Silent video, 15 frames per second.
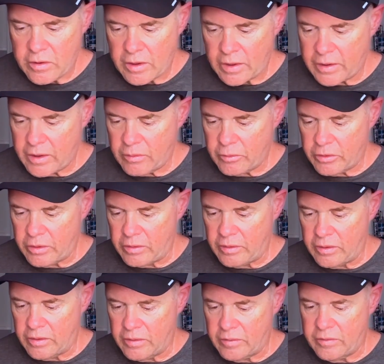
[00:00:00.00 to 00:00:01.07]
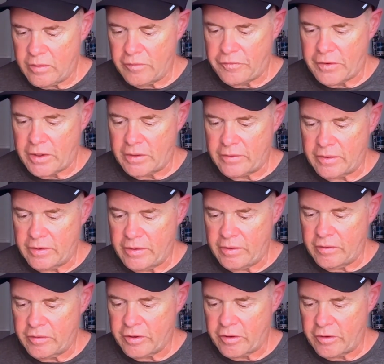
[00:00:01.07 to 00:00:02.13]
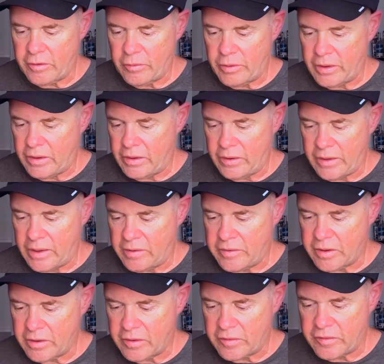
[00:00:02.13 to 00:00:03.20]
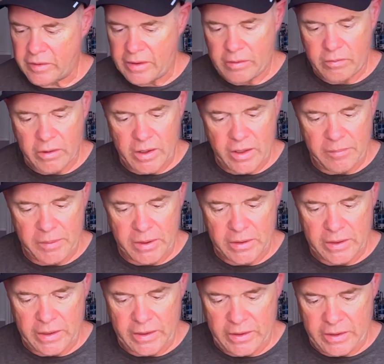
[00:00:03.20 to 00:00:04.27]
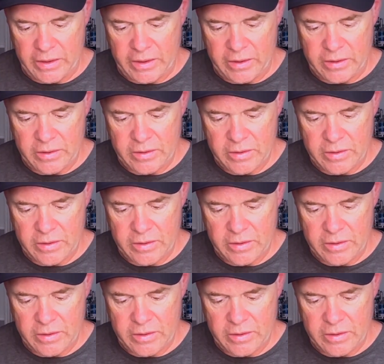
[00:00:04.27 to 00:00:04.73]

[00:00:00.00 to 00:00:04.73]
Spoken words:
I can't really, the font on here is hard to read. Nantucket Sleigh Ride, My Lady.